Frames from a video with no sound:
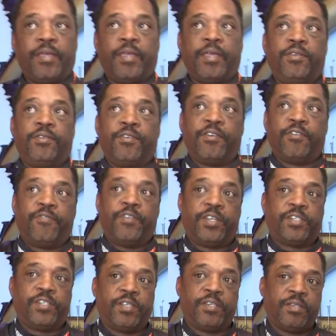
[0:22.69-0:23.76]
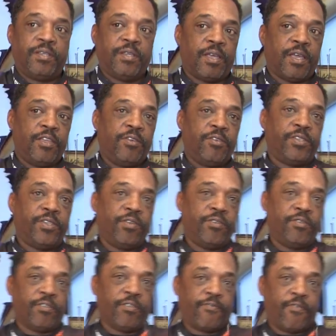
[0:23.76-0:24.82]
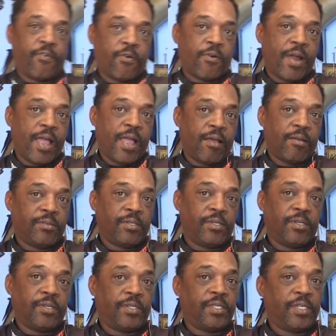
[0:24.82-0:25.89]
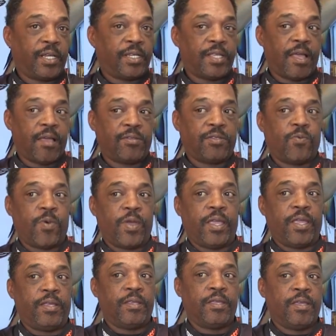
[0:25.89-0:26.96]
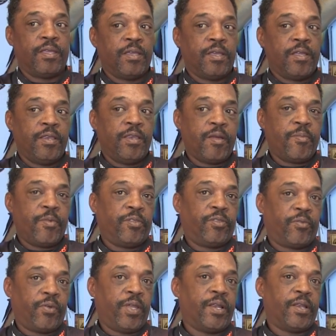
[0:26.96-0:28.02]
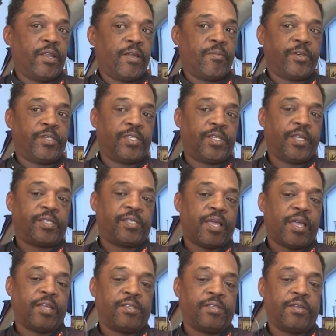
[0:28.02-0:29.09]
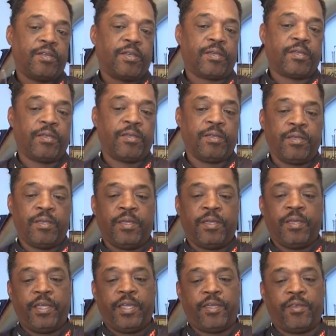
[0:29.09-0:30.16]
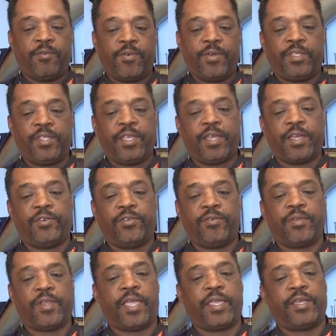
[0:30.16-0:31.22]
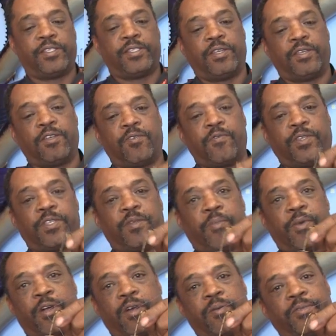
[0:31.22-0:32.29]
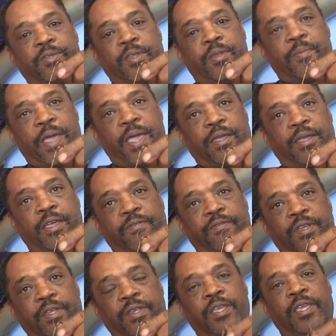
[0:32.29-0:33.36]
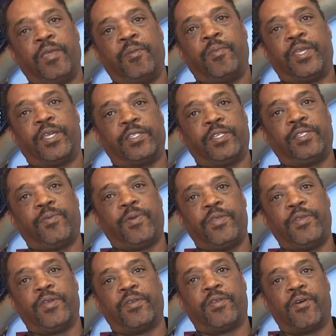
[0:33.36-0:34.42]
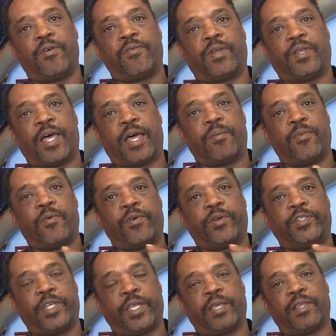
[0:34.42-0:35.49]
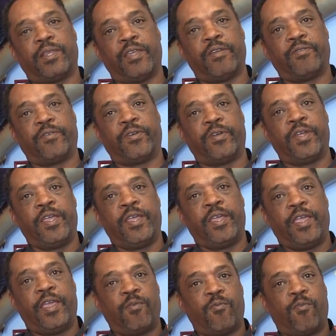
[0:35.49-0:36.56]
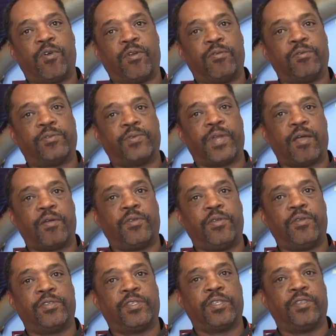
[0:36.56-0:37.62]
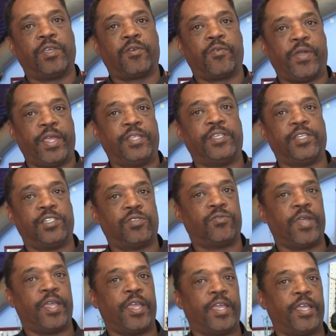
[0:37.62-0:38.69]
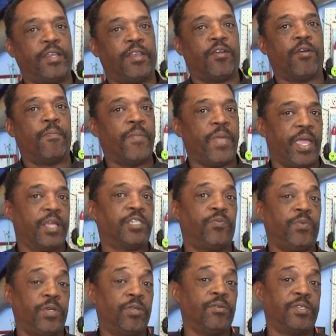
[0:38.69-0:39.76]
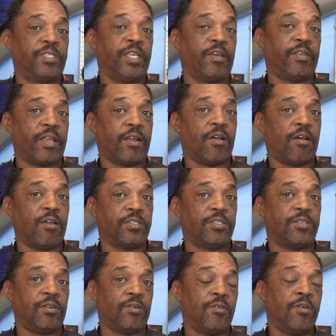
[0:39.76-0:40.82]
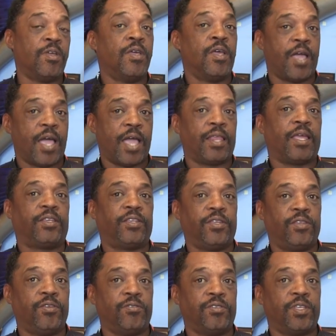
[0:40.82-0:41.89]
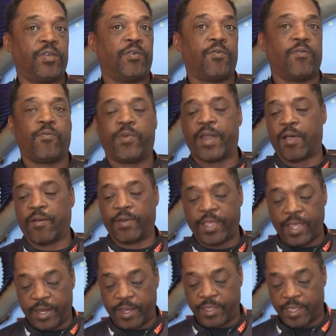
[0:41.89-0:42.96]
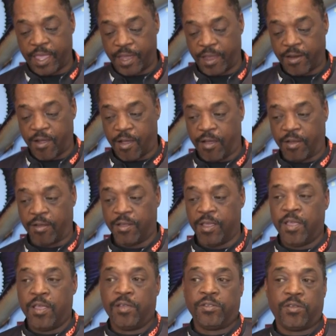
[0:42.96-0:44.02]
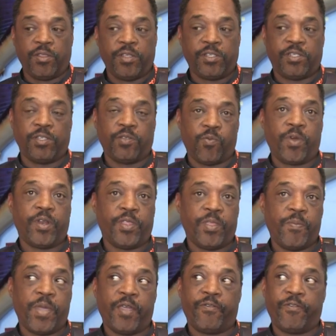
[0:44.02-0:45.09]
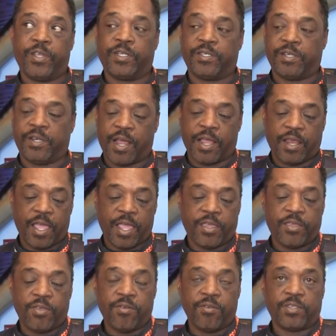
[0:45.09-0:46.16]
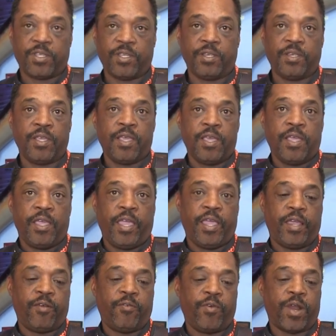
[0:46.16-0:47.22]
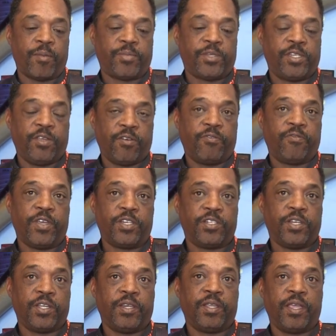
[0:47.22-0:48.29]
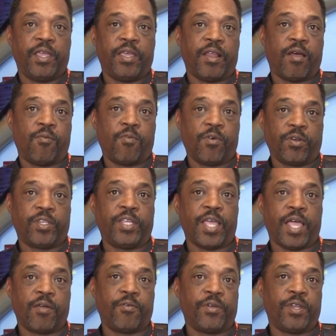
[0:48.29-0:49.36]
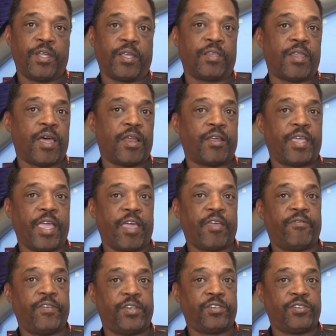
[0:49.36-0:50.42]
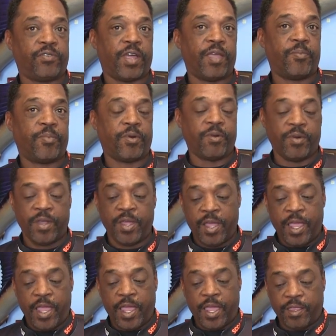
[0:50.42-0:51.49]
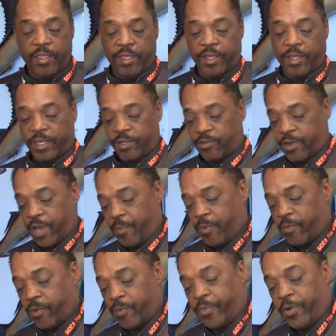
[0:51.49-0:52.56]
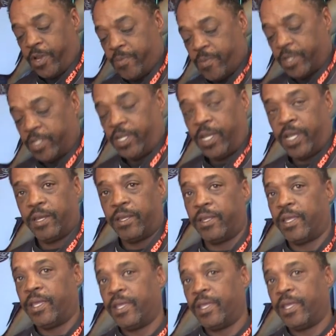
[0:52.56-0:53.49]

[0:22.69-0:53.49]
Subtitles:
and do your fishing. I usually use a 4 ounce to 6 ounce weight, number 3 to number 6 size hook. And one thing I do like is the hook with the barbs on the back of it, because this way you can hold a lot more chicken liver and worms without using the crazy thread or mesh. We do sell that also. I like to use it without anything at all. So this is one of the methods that I like using, and when I'm still fishing and I'll work the aqueduct, a lot of catfish, striper, and the striper will pretty much hit